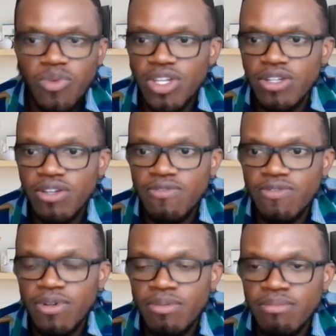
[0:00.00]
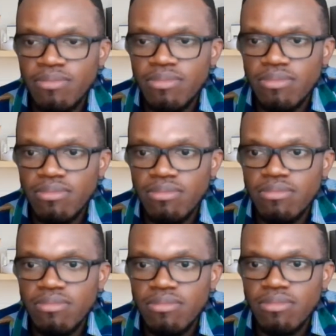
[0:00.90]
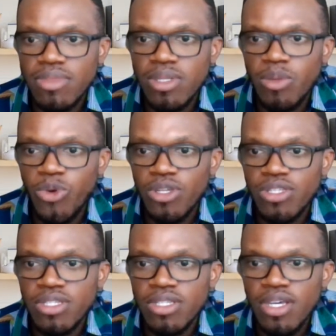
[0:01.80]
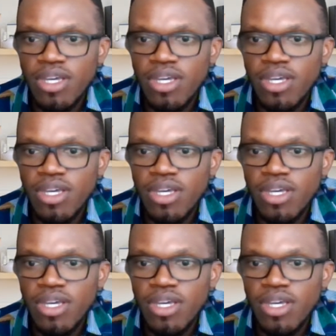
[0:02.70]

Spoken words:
question from the person.